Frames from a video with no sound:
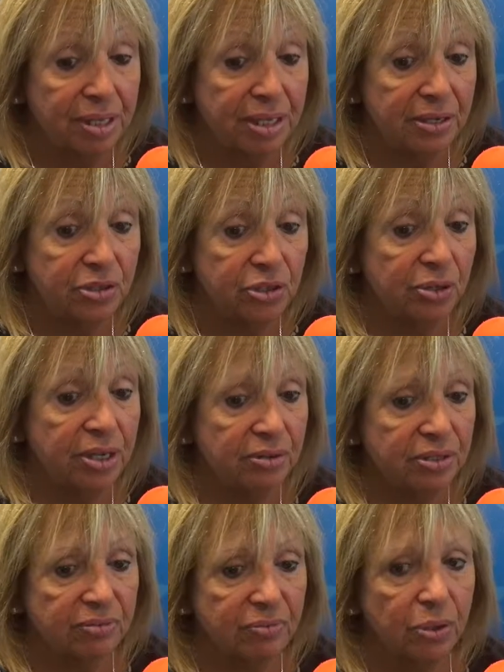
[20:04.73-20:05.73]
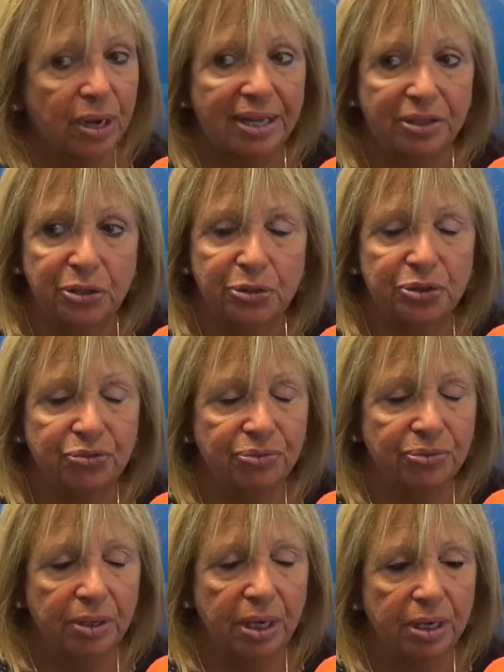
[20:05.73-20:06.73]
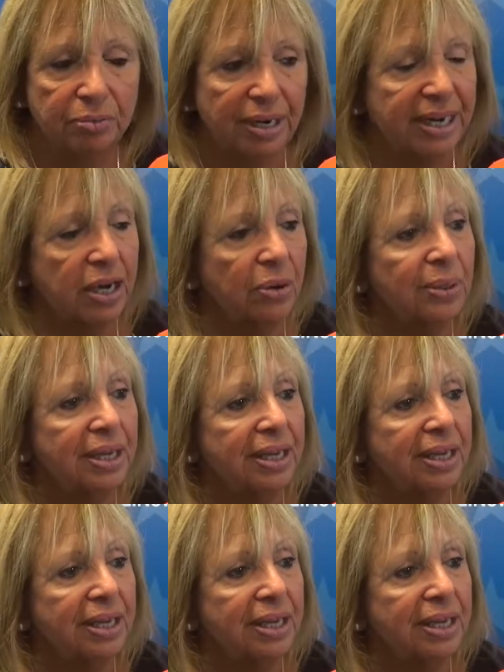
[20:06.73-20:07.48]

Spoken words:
the studios of Long Island News Radio